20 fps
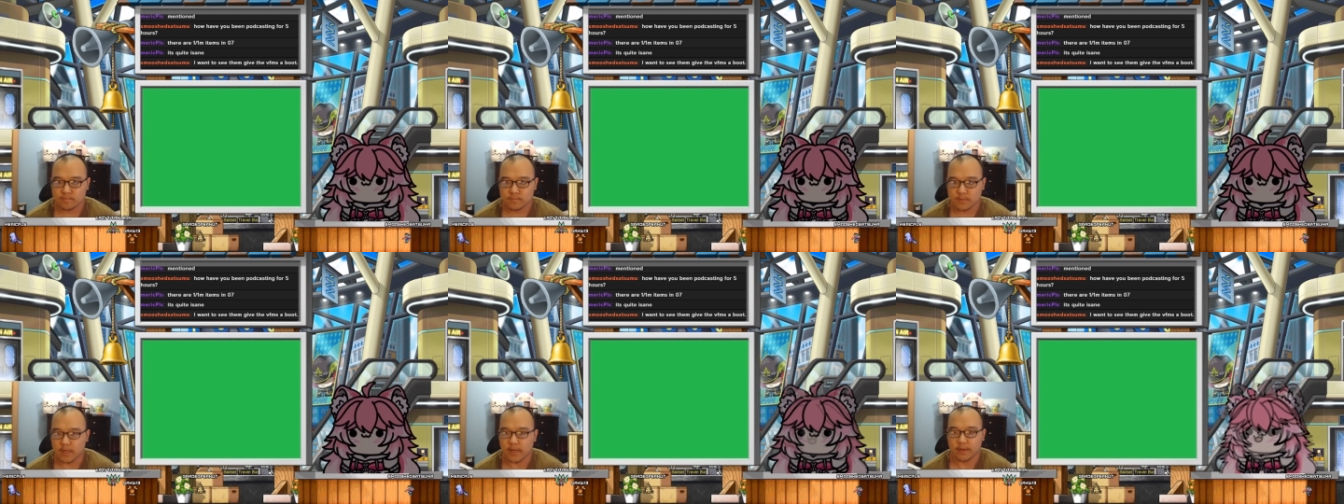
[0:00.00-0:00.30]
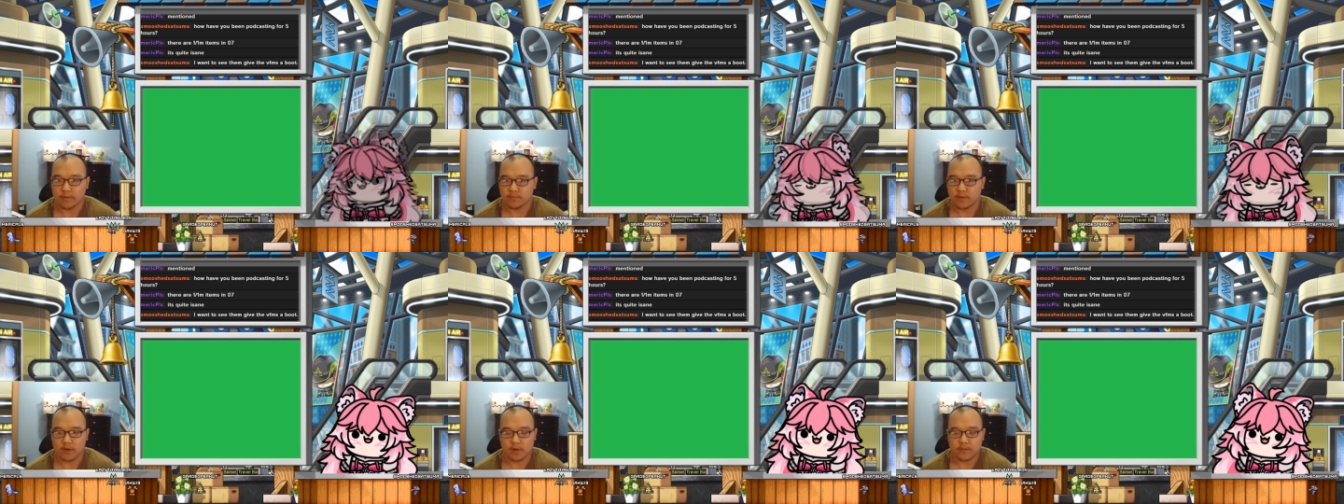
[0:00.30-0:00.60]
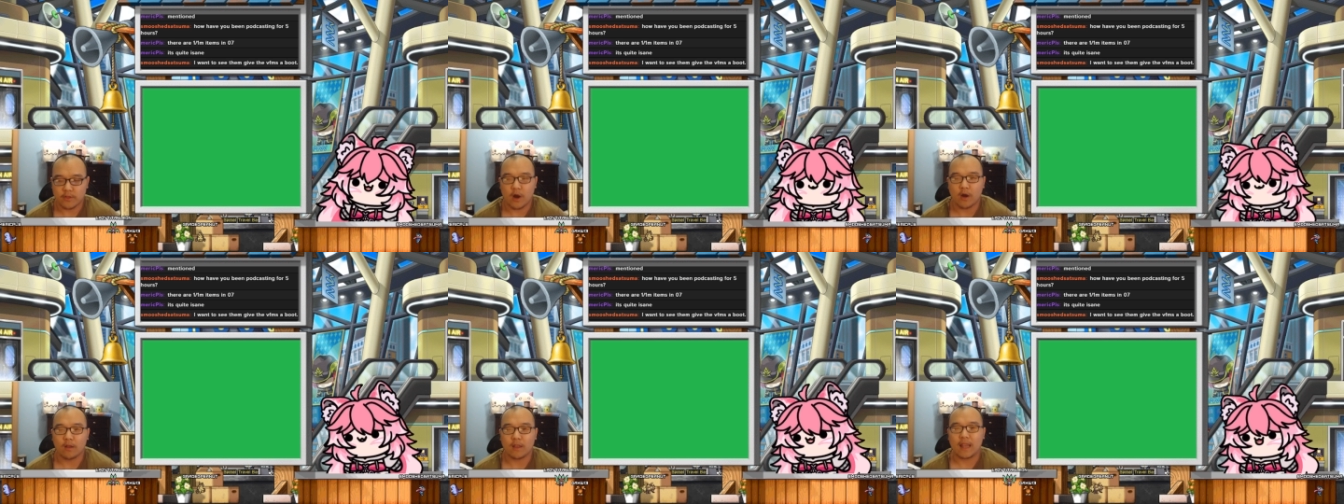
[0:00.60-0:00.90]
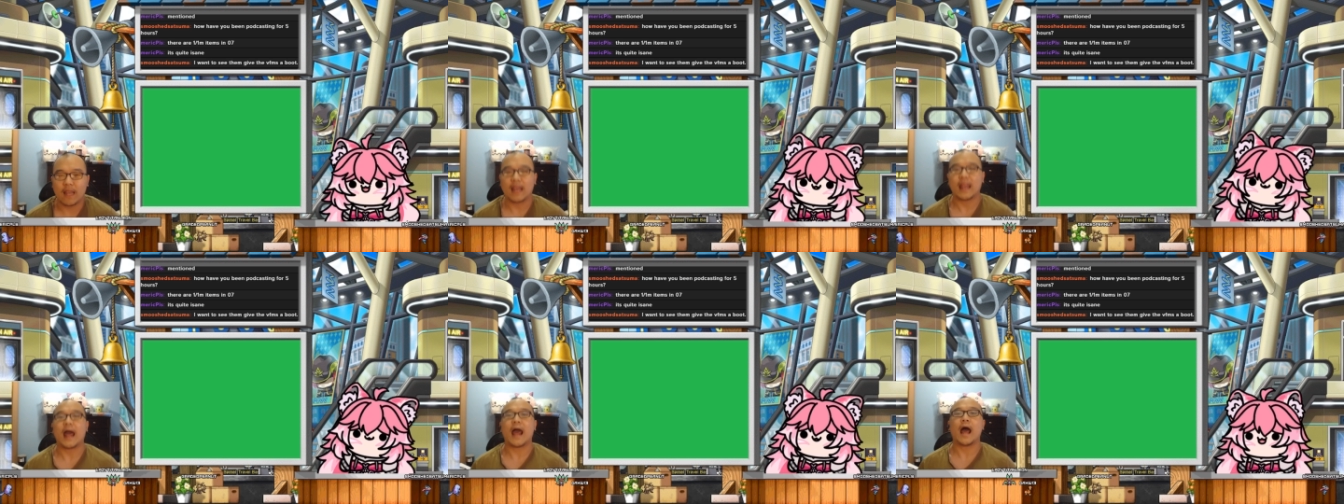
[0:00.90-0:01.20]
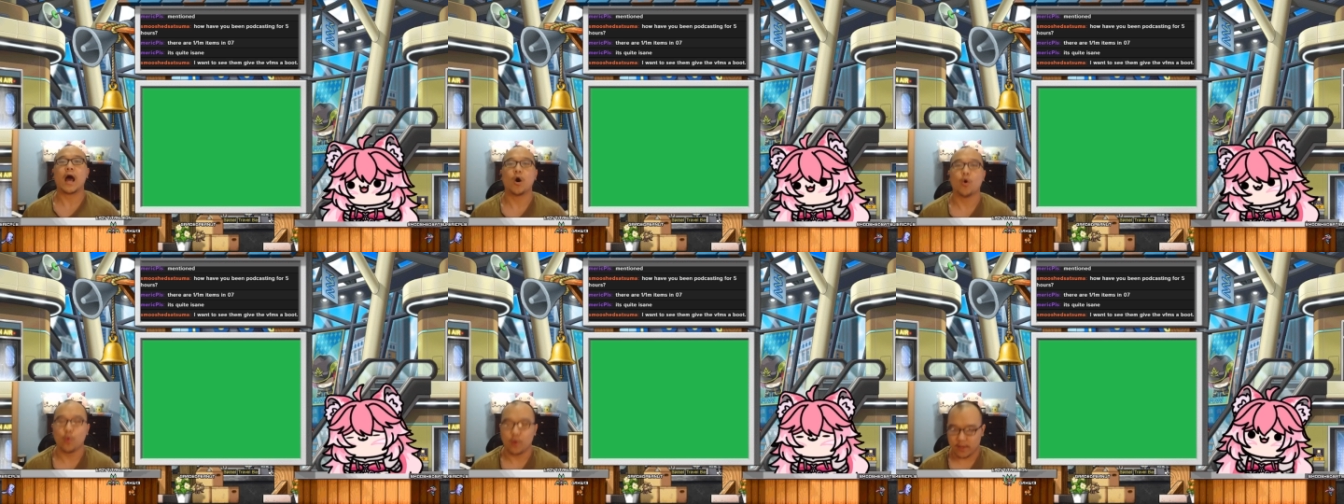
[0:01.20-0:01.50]
Yeah, they're
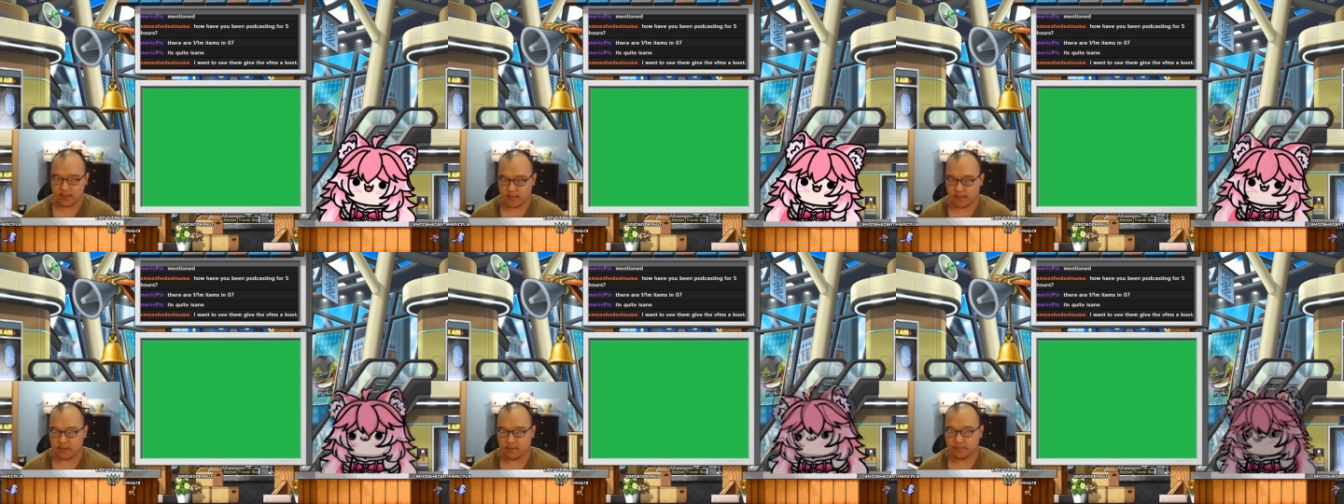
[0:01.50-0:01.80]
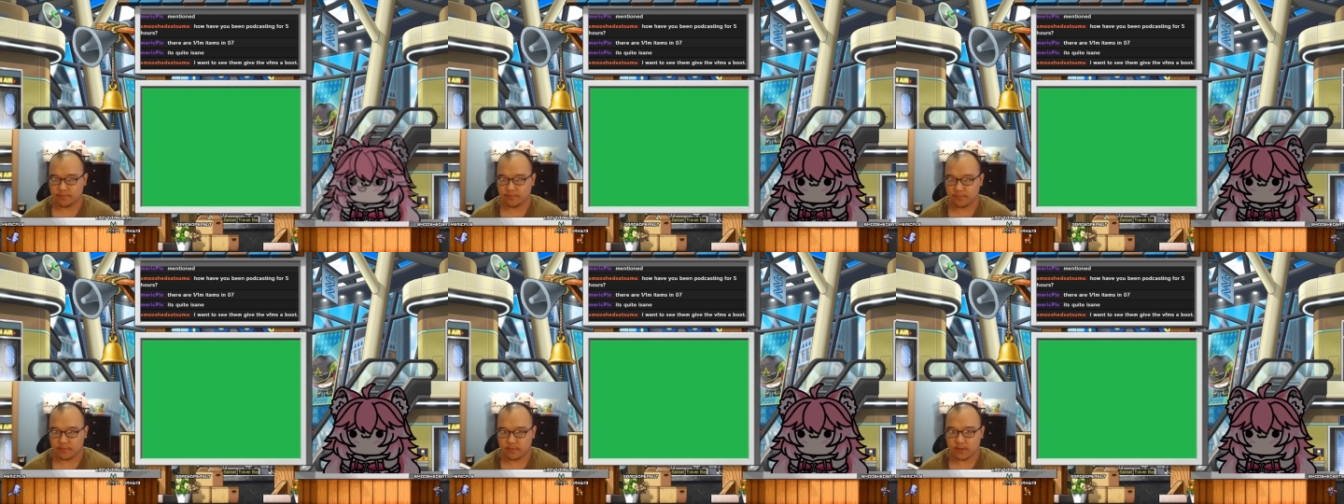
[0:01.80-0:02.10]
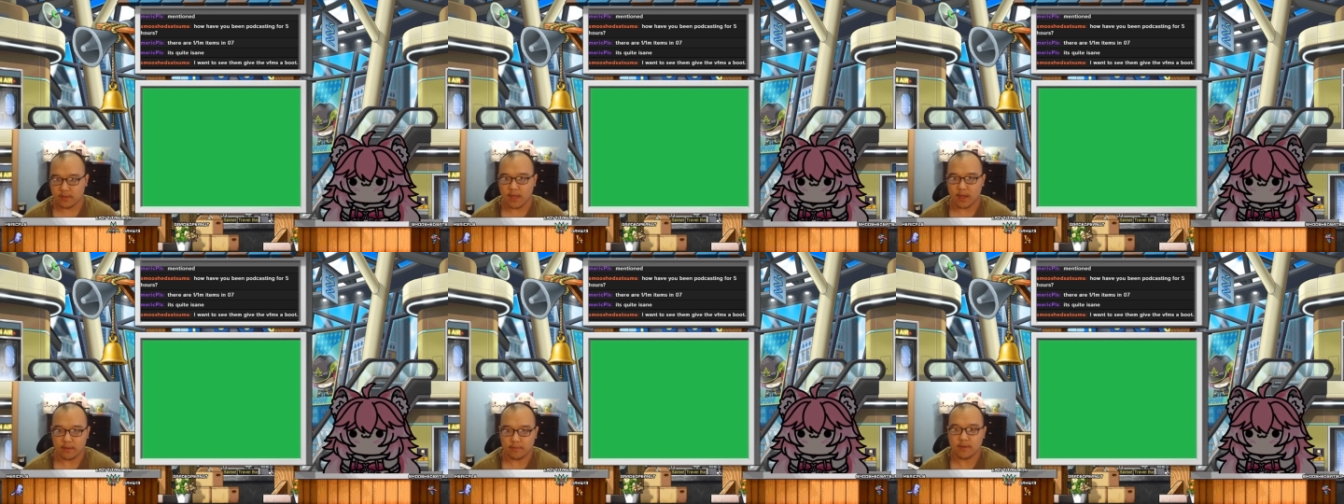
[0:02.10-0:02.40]
allowing it. Yeah,